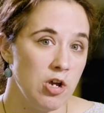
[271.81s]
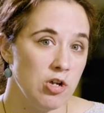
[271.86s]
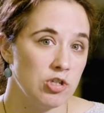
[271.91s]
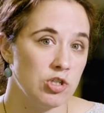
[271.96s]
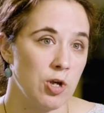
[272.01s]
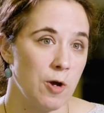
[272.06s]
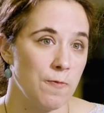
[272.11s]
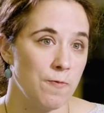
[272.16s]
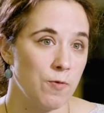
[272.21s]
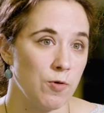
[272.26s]

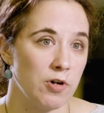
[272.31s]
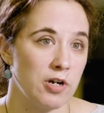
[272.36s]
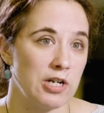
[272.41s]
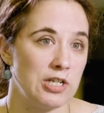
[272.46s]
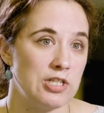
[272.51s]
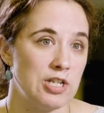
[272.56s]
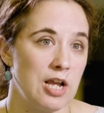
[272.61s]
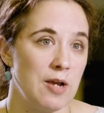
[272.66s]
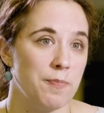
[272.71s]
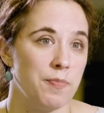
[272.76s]
So for
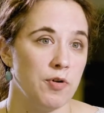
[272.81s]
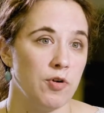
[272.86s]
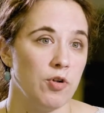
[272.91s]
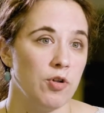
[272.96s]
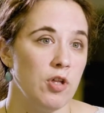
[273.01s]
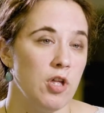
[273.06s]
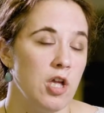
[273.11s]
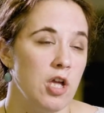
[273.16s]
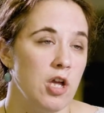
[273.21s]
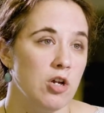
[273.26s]

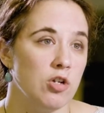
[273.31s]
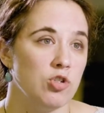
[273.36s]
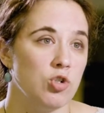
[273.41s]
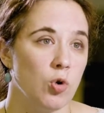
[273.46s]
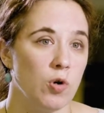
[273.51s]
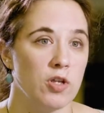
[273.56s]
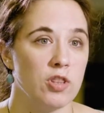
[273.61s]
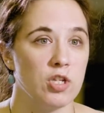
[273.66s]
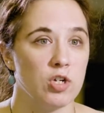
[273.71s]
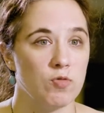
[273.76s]
example,
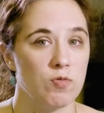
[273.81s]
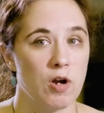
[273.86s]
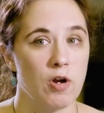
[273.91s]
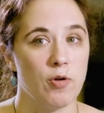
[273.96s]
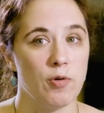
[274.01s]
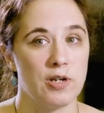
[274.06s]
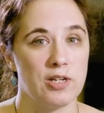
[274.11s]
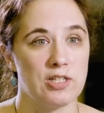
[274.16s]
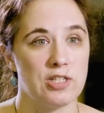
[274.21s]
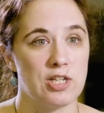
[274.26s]
during the
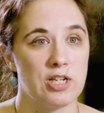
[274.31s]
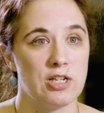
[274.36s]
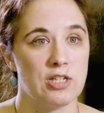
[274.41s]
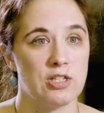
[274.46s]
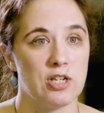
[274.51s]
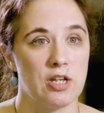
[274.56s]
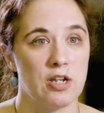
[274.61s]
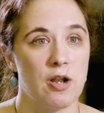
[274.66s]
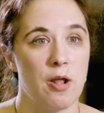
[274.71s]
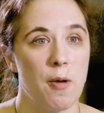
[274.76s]
growing season,